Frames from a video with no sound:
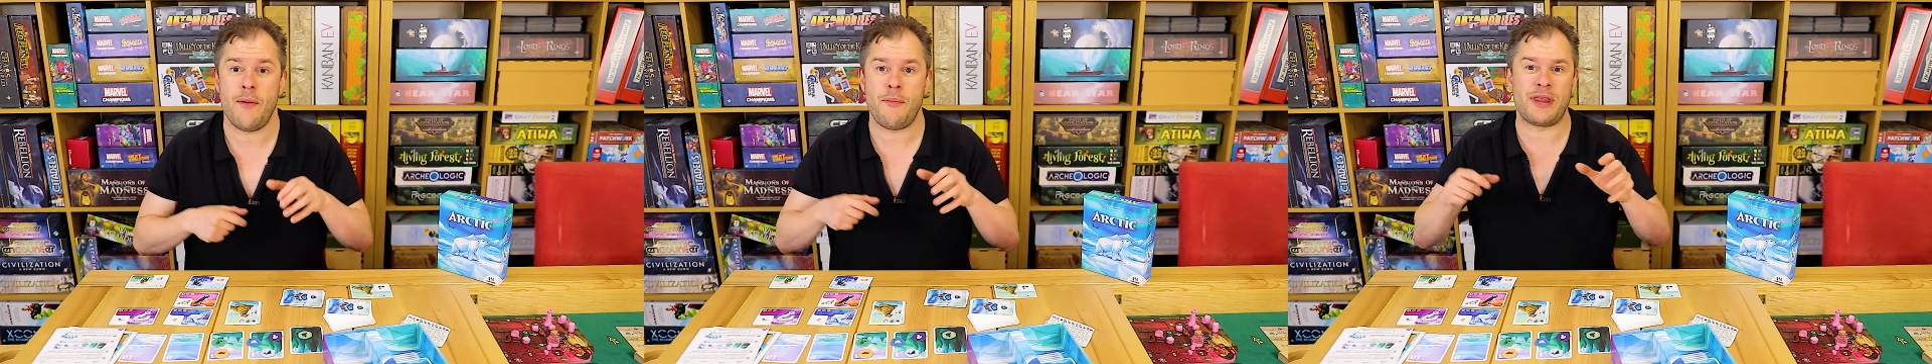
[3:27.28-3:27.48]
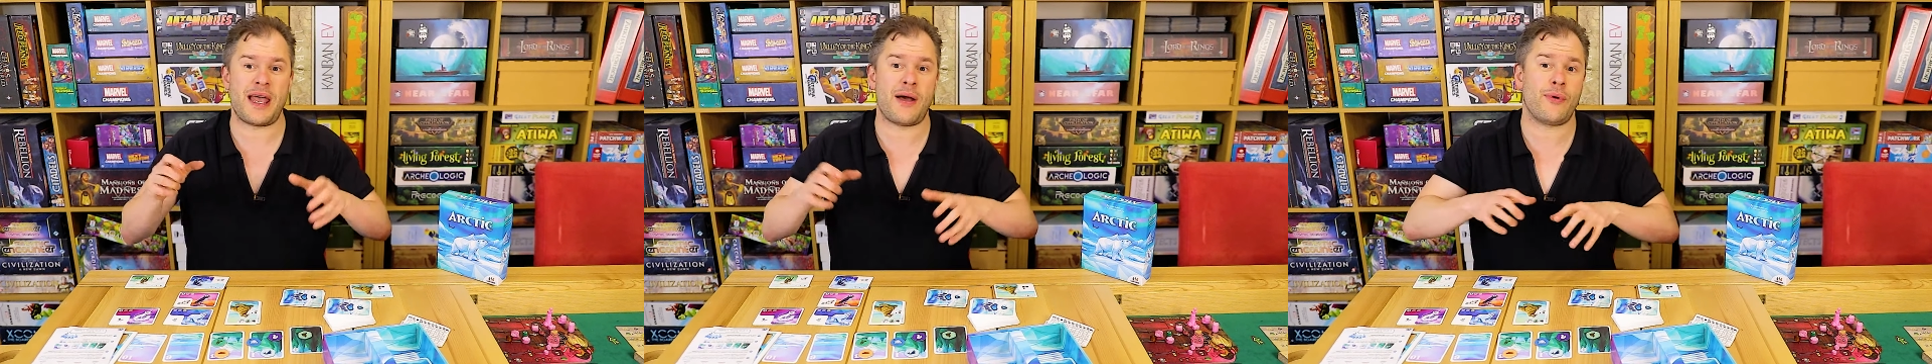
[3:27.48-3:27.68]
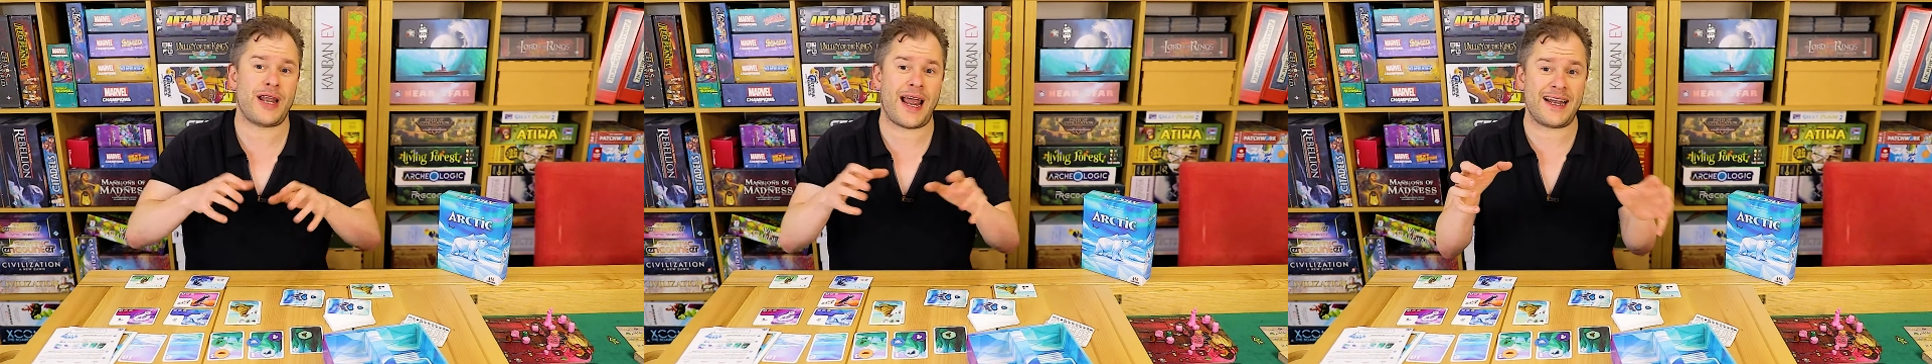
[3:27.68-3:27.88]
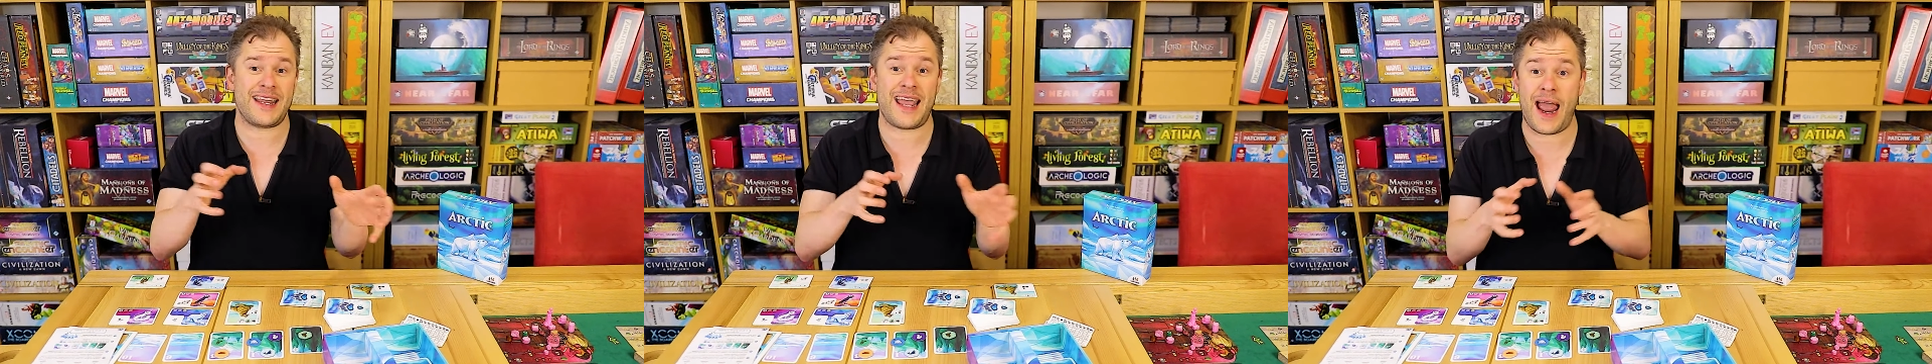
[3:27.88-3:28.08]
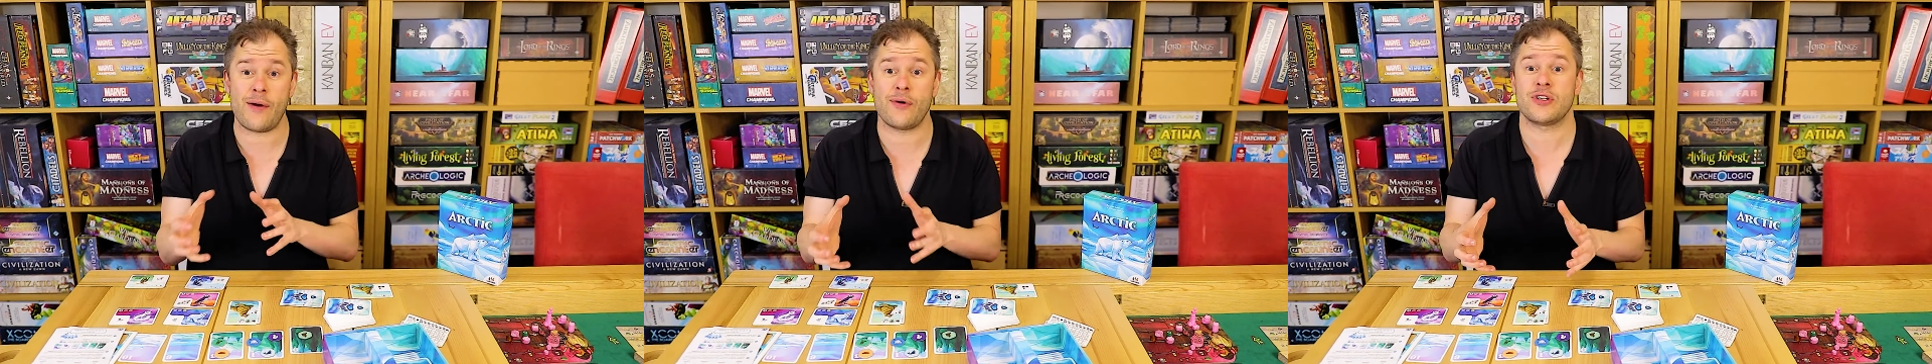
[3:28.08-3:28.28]
But that one had
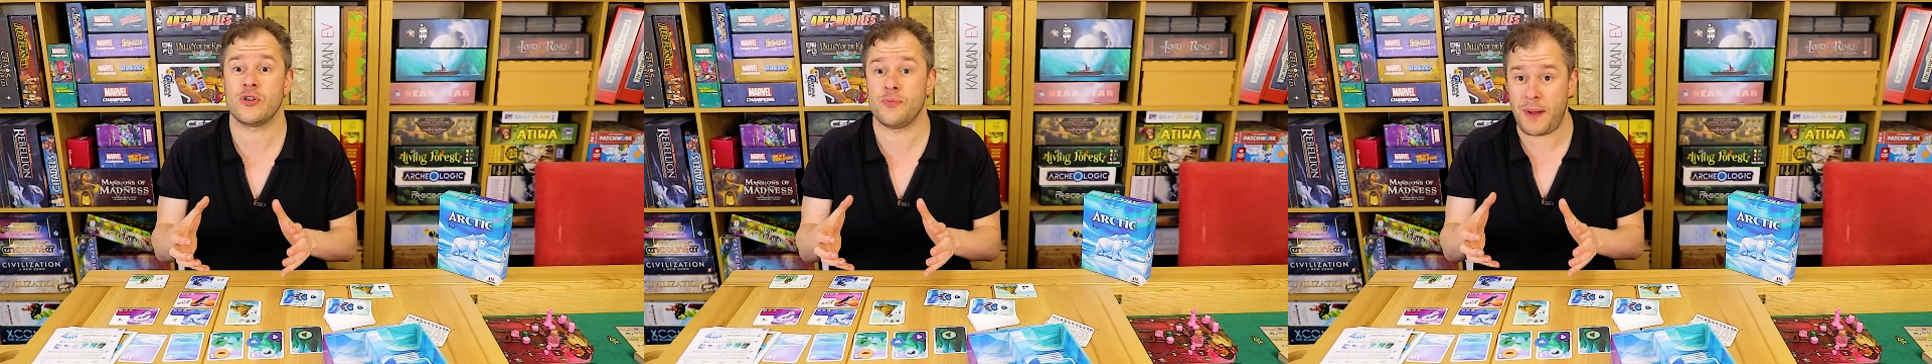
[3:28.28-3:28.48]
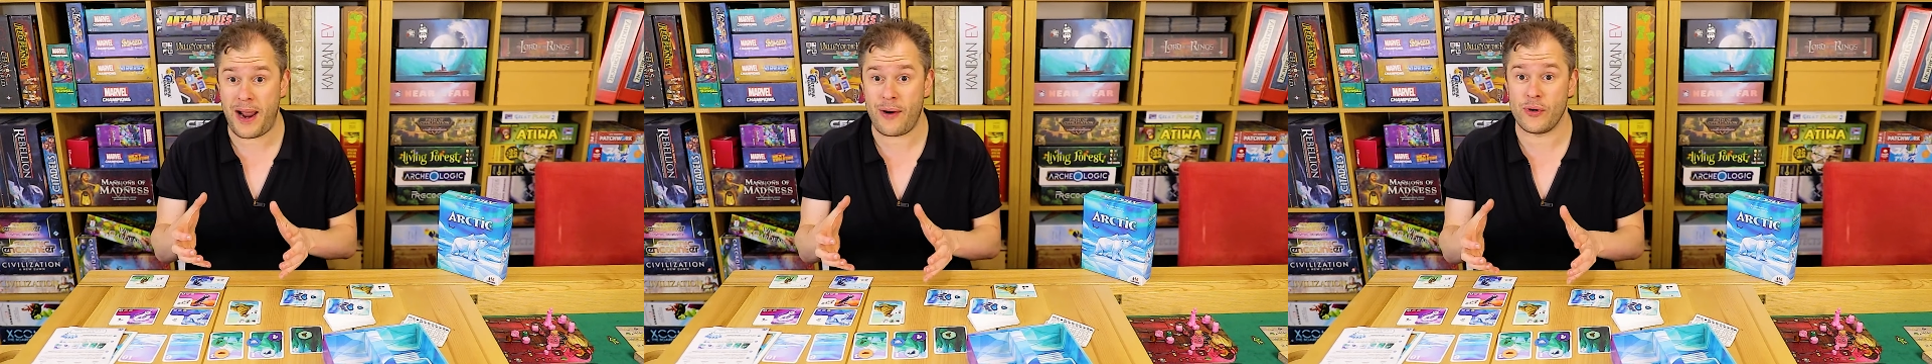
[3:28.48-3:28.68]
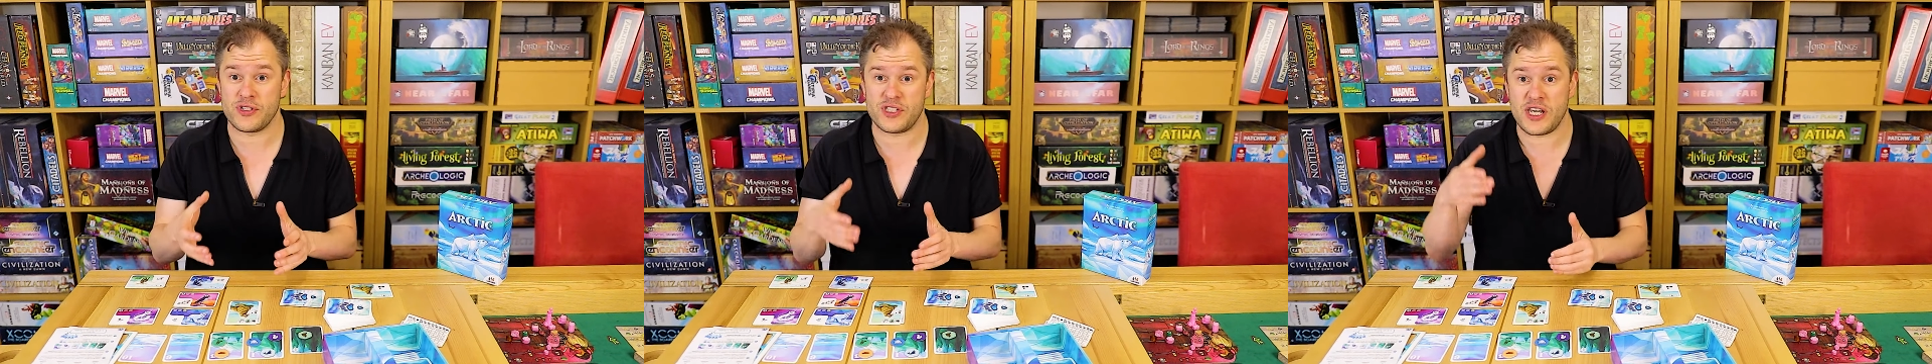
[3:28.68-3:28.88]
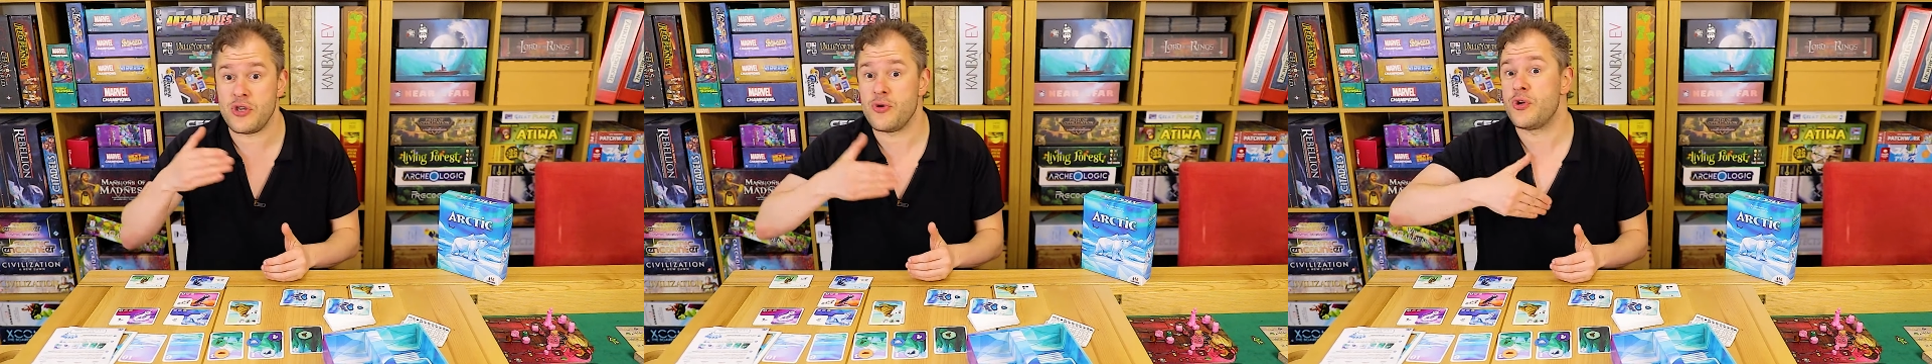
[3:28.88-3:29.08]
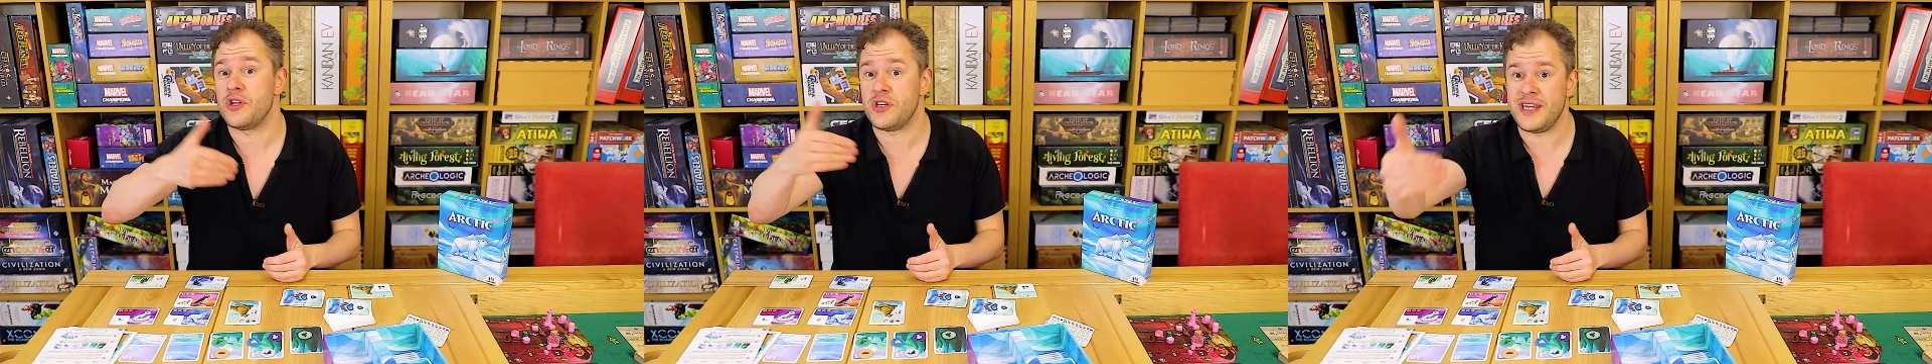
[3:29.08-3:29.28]
character powers that
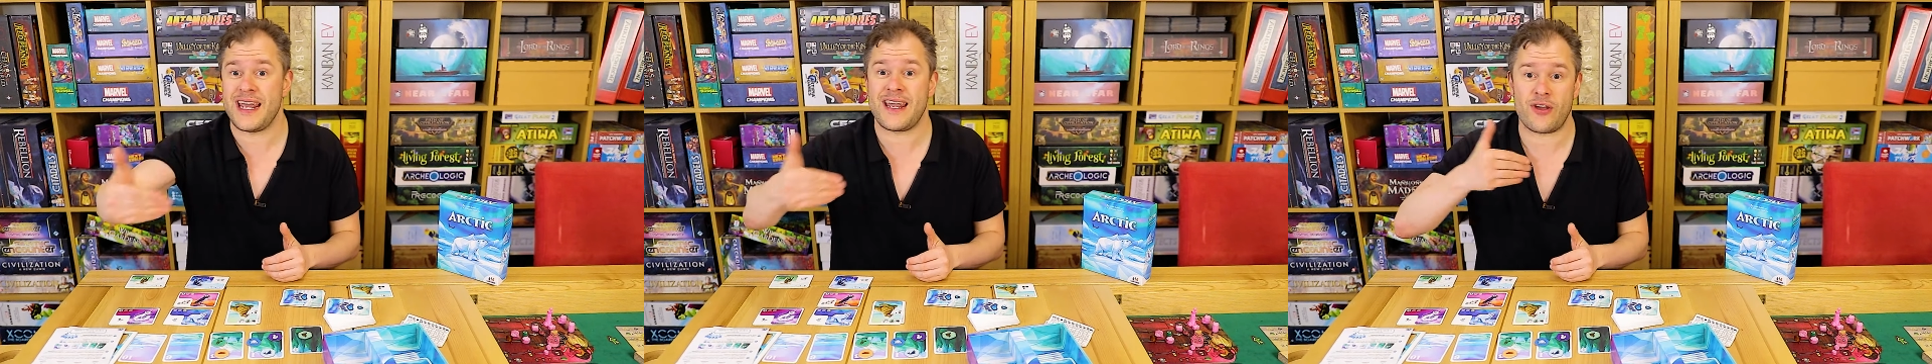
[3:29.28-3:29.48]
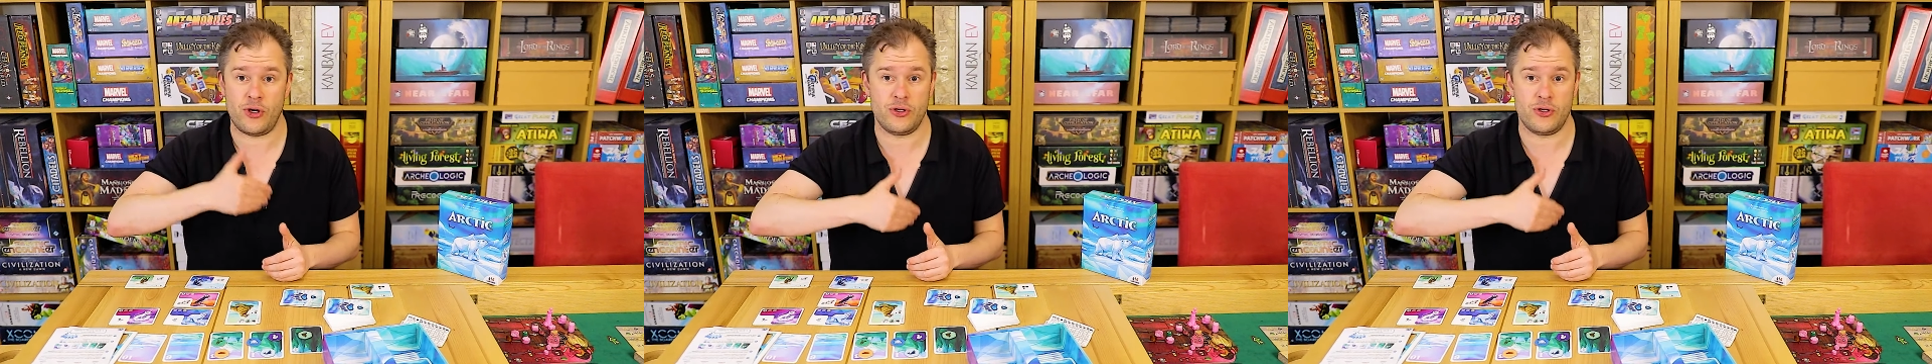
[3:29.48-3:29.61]
you could nick